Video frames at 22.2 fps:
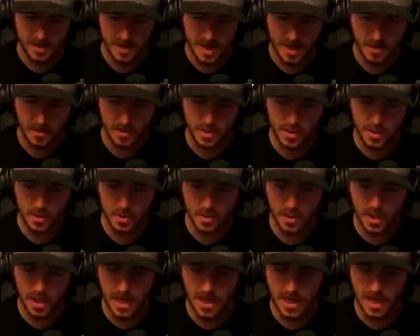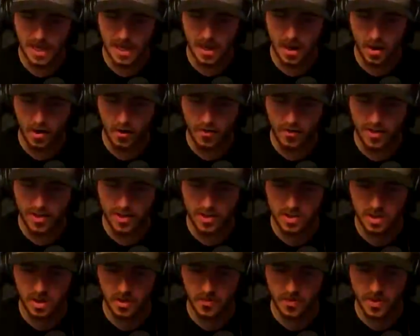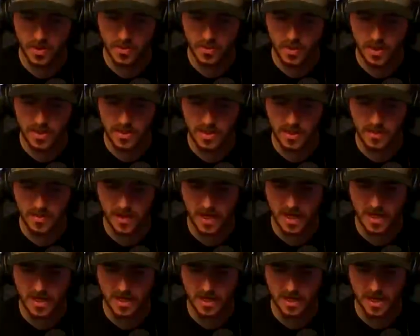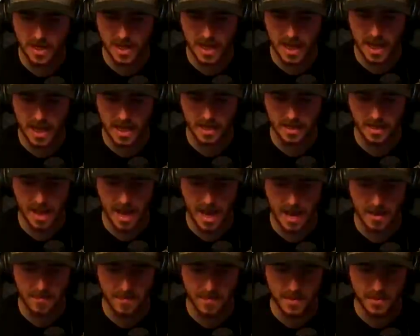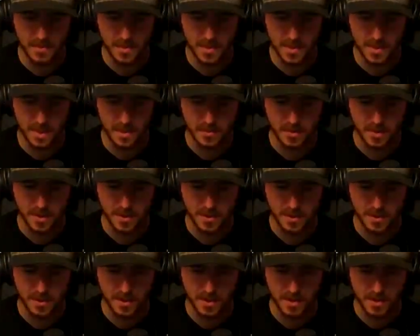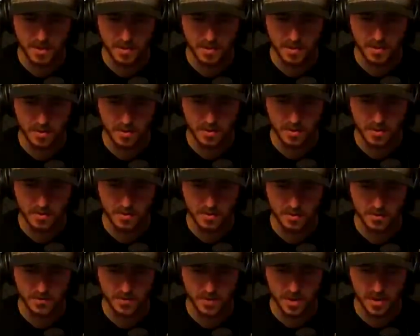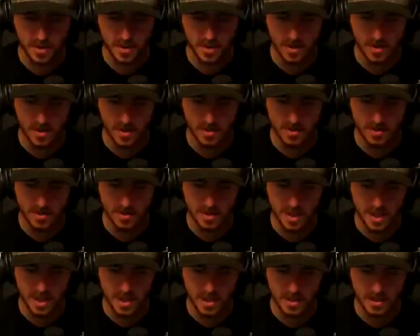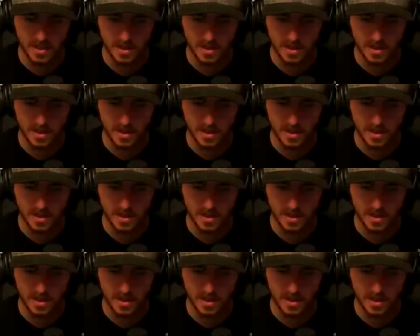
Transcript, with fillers: I was doing like on this race. I think I did like 8 laps with Summit and his crew. It was fucking insane.